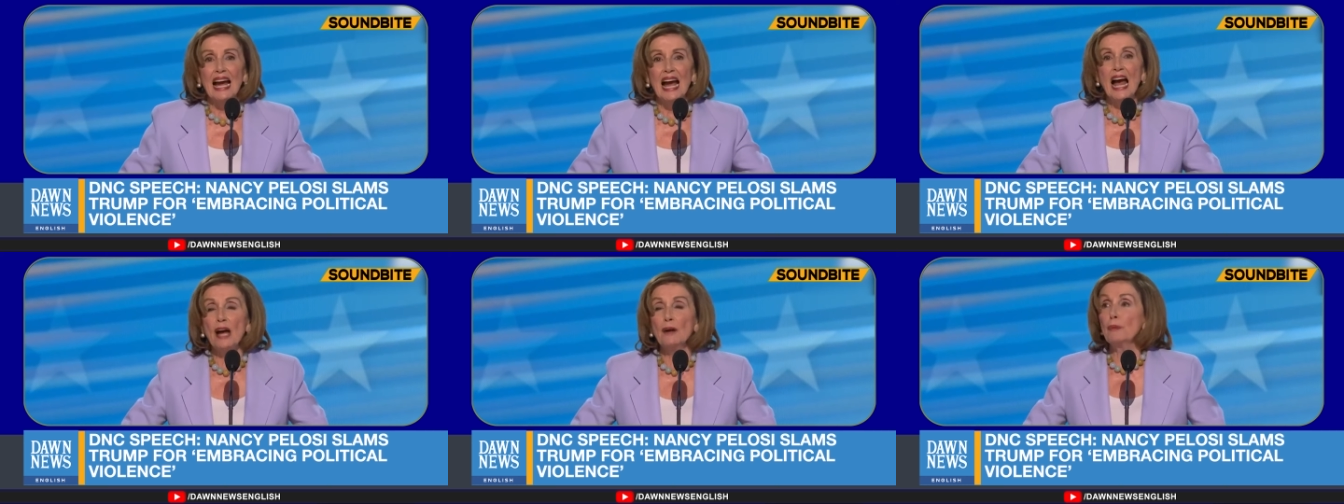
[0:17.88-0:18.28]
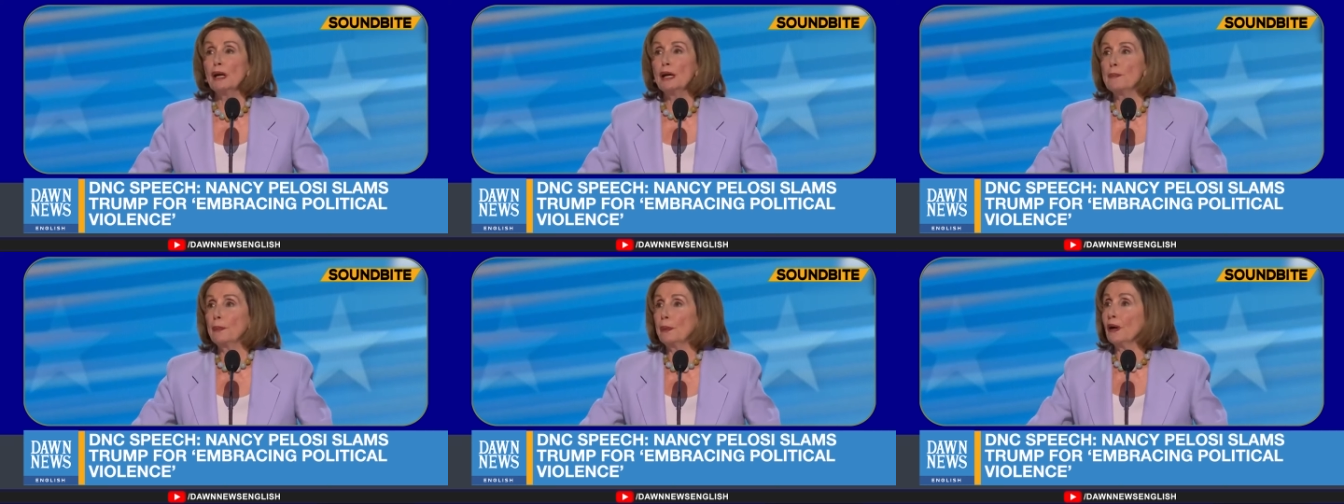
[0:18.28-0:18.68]
And
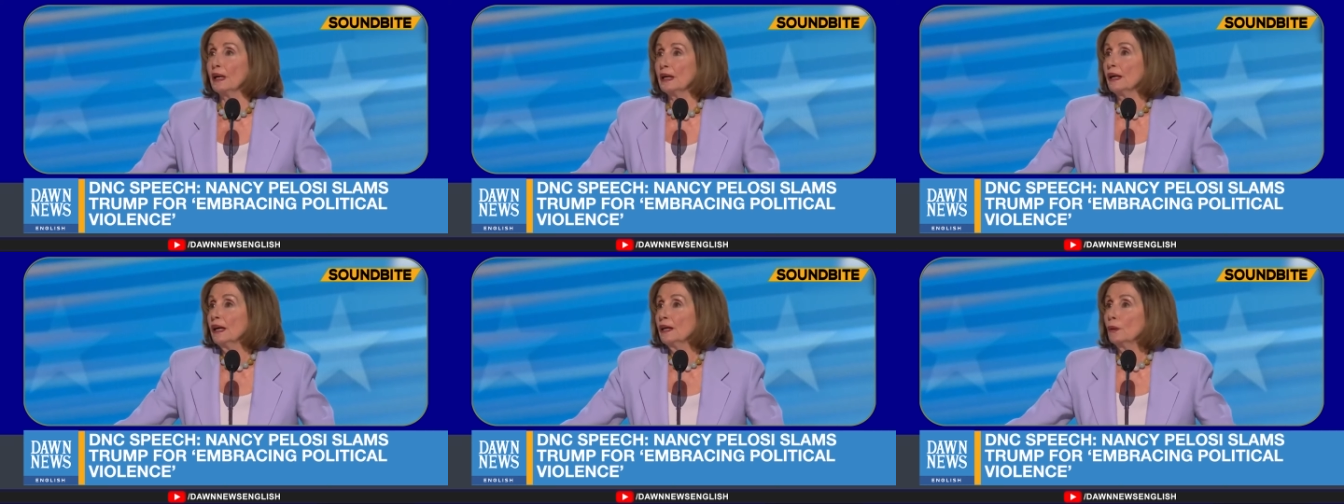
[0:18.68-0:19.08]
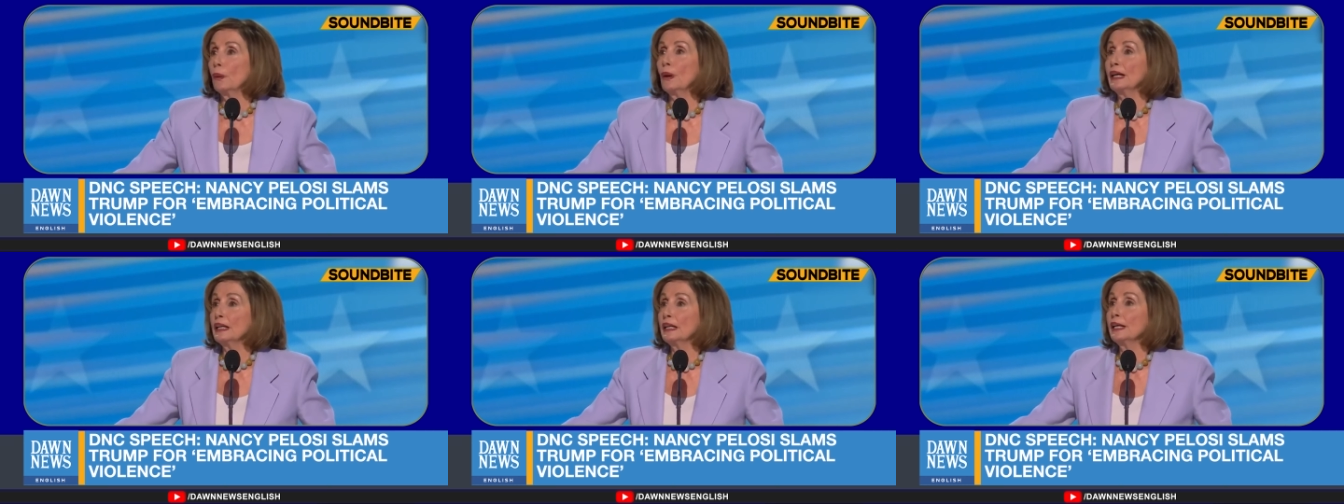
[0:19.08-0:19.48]
we pr-
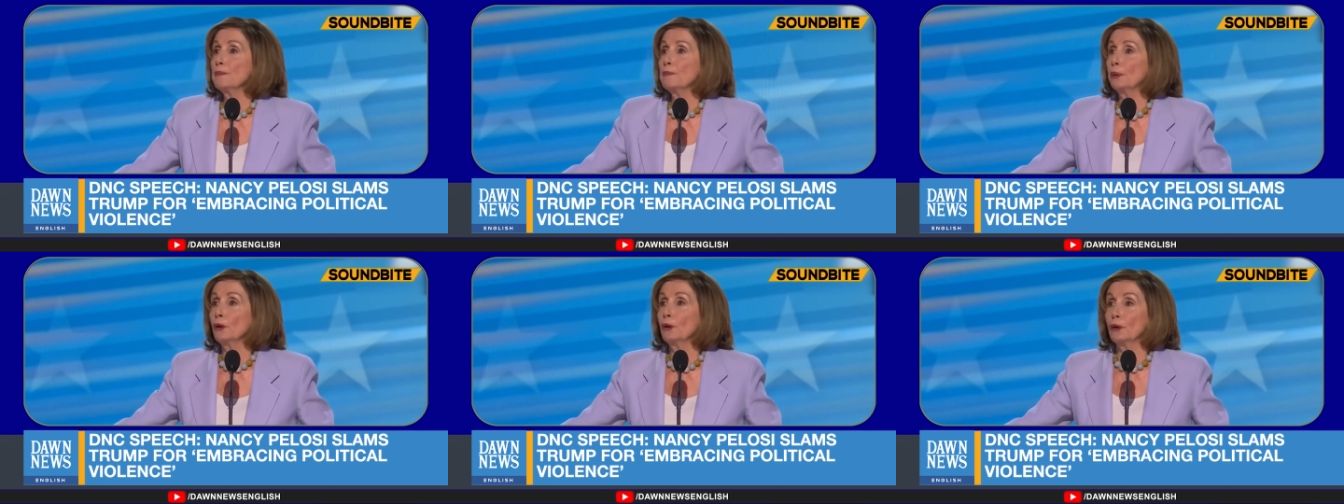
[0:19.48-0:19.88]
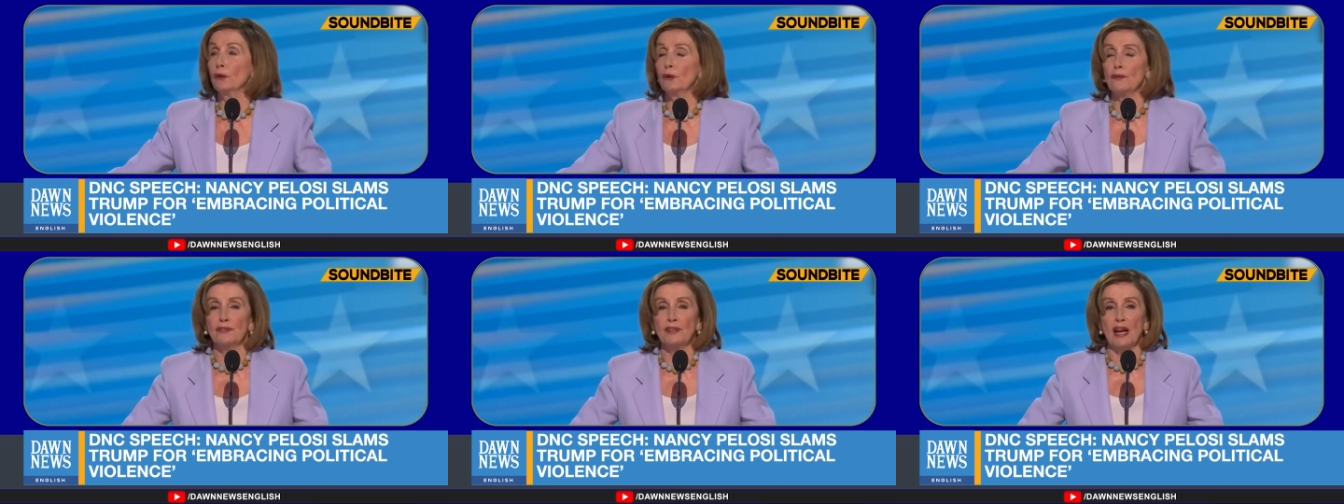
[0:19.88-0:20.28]
quickly
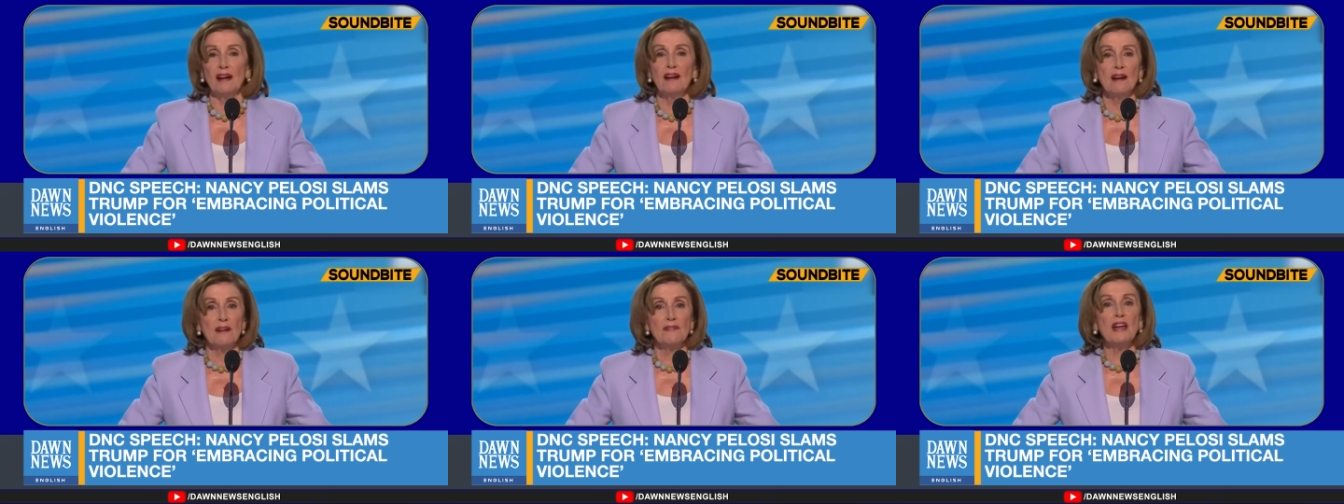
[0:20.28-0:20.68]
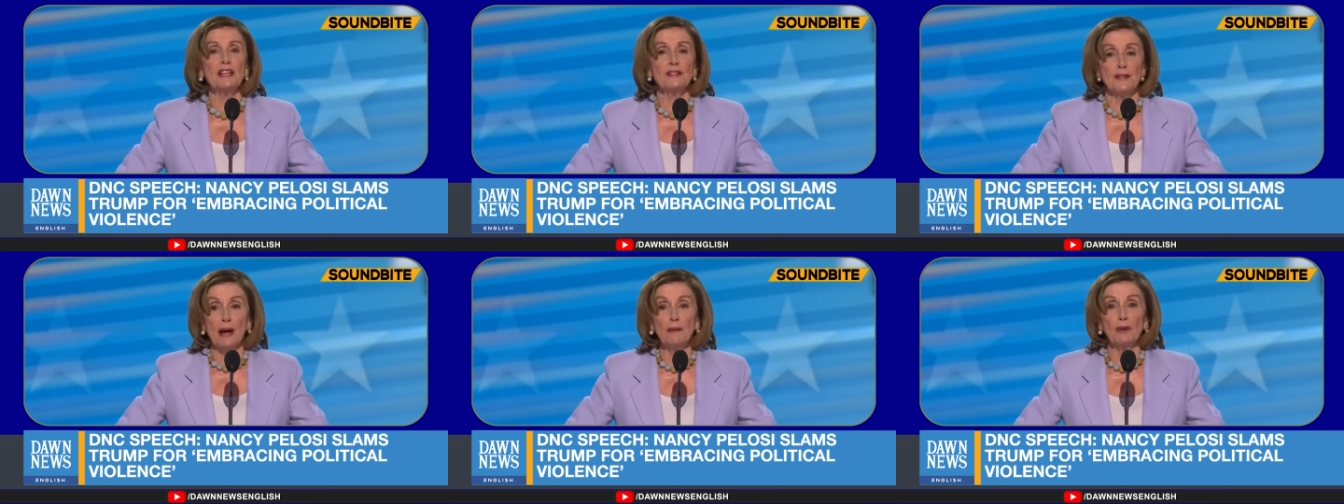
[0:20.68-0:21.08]
proved
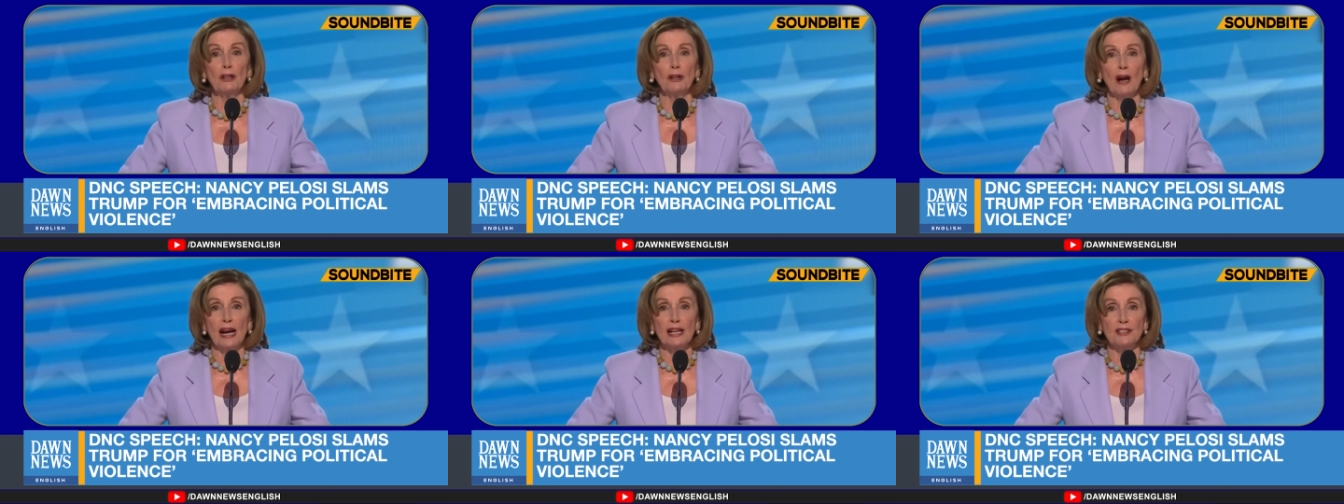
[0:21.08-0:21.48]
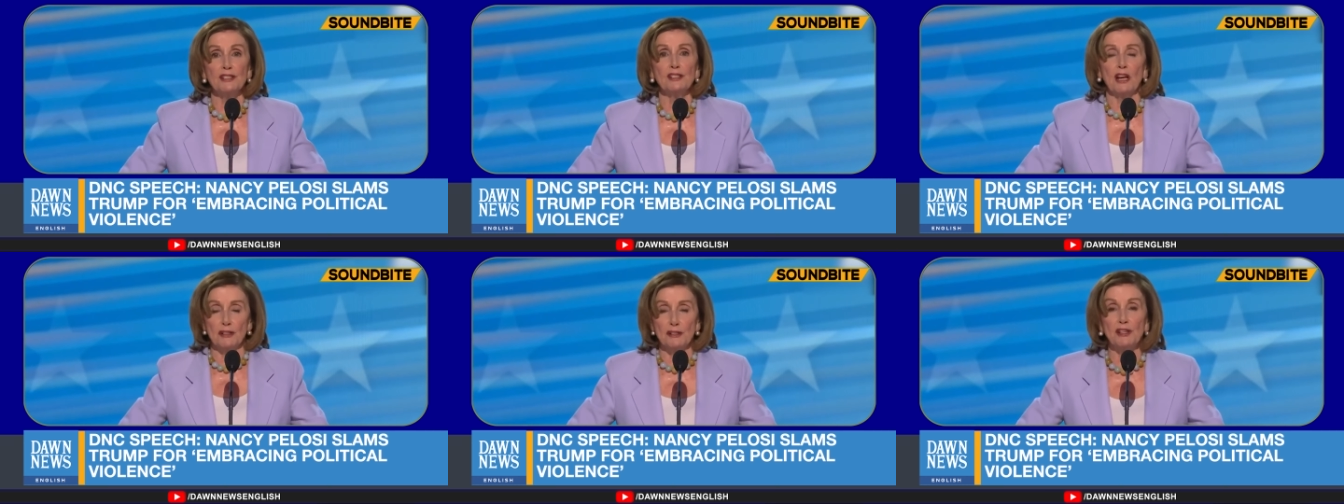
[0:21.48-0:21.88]
that
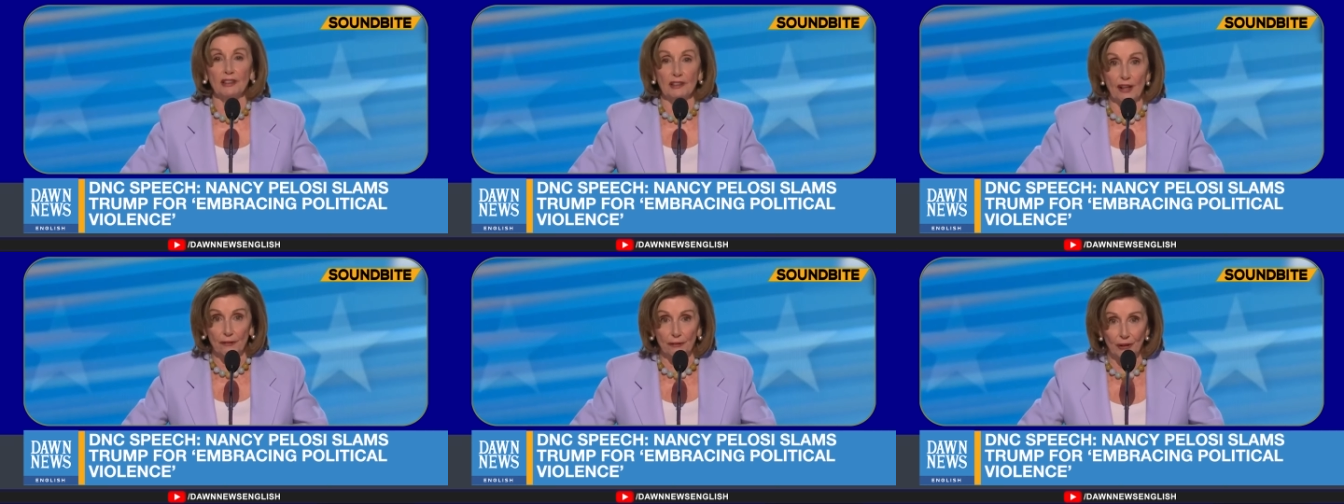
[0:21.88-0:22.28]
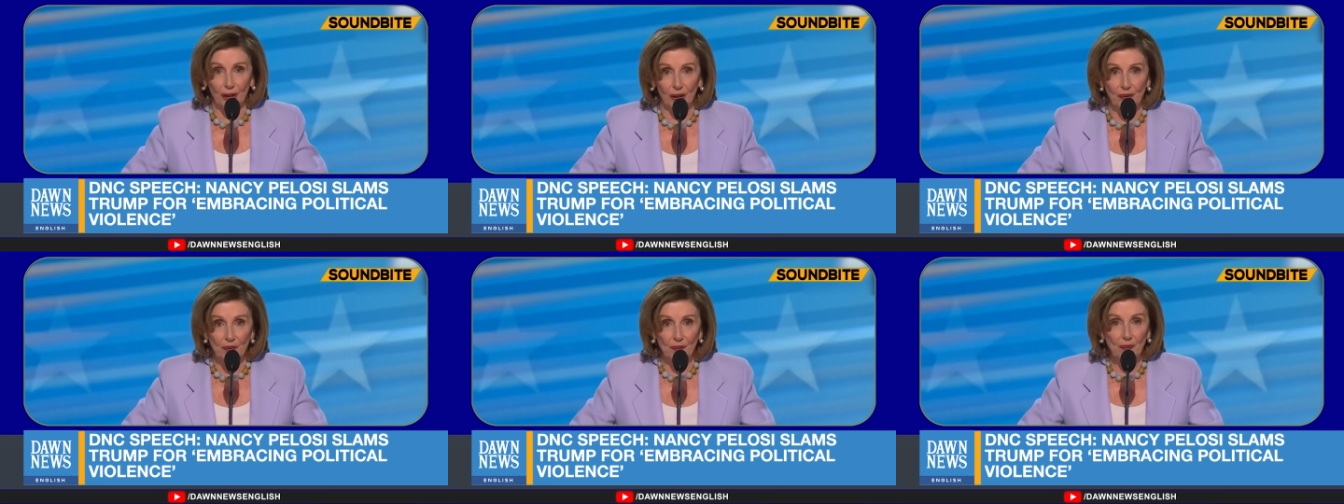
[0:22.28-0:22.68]
Democrats deliver.